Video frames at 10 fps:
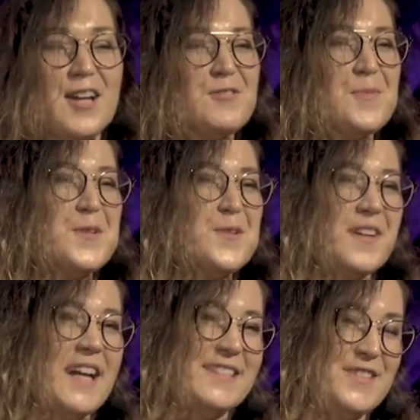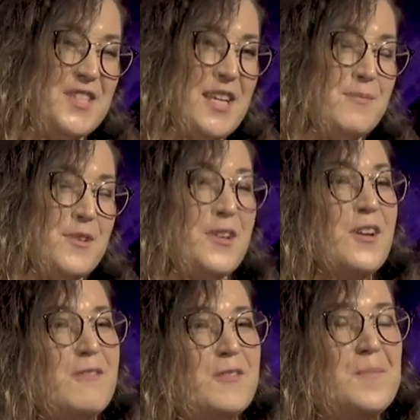an entrepreneur at the Chamber
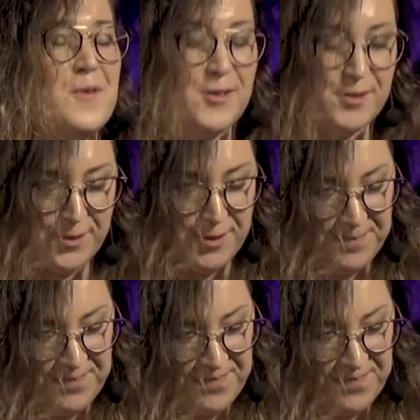of Commerce.